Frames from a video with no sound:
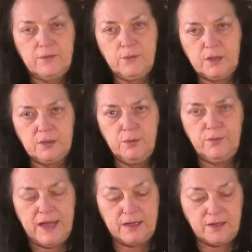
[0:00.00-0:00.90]
we're gonna move
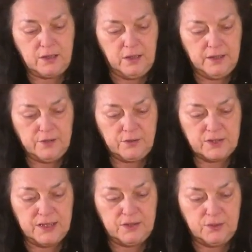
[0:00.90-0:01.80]
out of the clairs
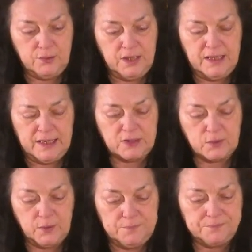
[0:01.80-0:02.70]
into the next
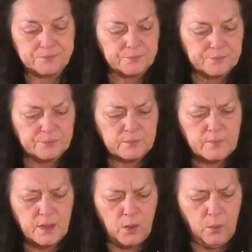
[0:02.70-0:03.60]
one,
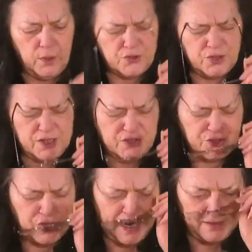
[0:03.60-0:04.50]
which is
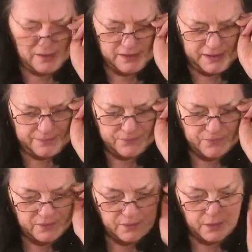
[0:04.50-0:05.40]
channeling,
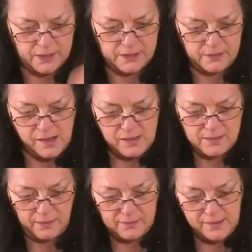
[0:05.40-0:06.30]
okay?
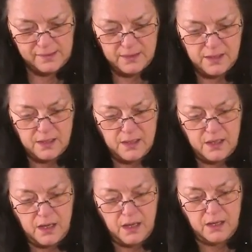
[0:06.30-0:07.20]

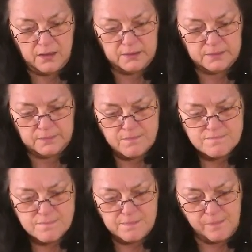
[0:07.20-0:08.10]
Um,
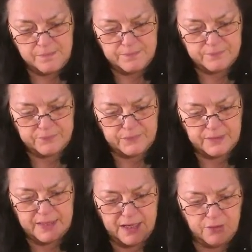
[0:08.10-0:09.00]

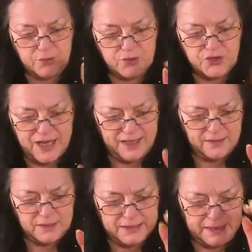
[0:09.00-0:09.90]
now,
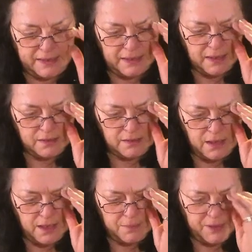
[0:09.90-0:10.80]
channeling, a
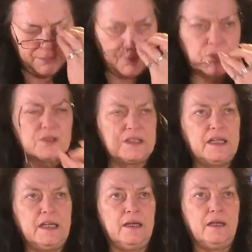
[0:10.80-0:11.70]
lot of people
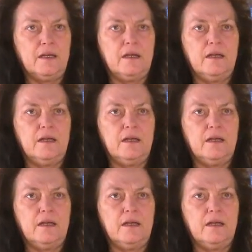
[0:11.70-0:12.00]
think